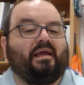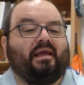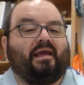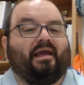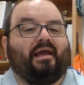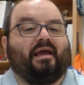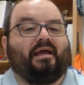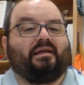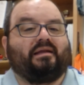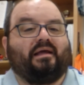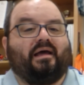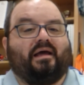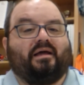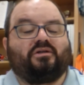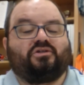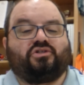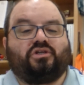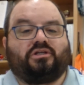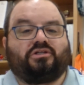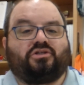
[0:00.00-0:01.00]
and
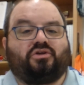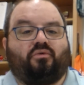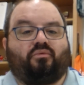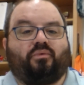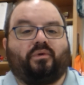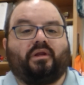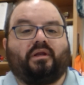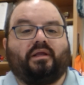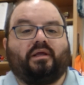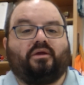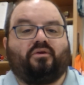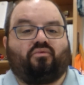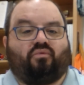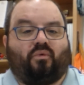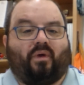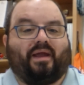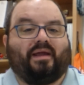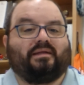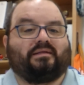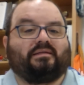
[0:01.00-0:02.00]
just a really
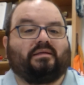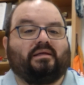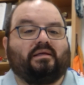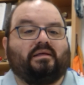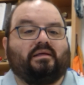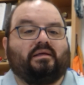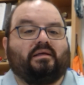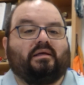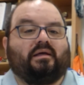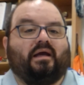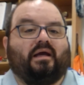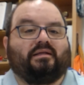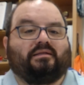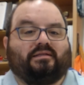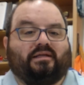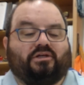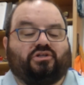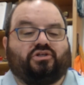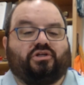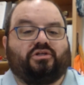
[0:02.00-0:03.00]
great
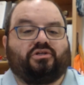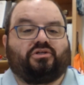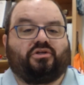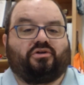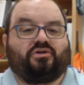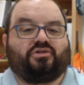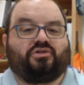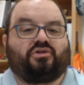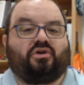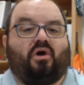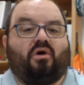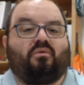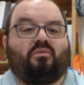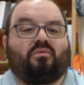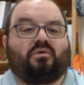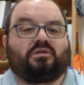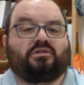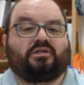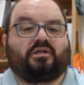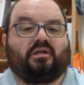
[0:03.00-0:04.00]
addition to your Star
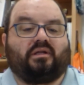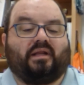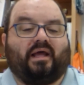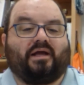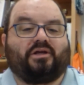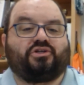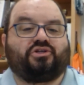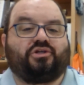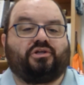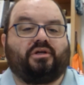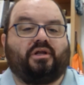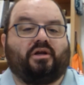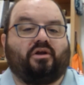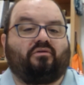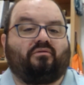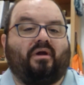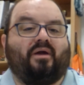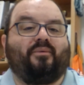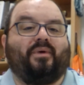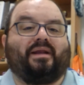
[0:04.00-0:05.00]
Wars collection, and a
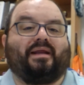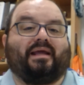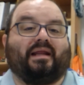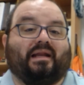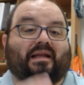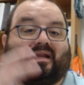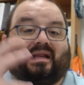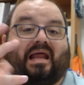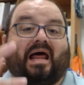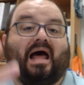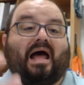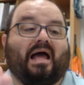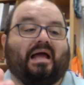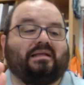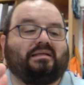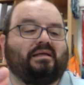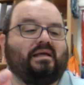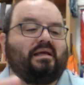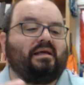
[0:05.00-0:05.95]
great way to get a lot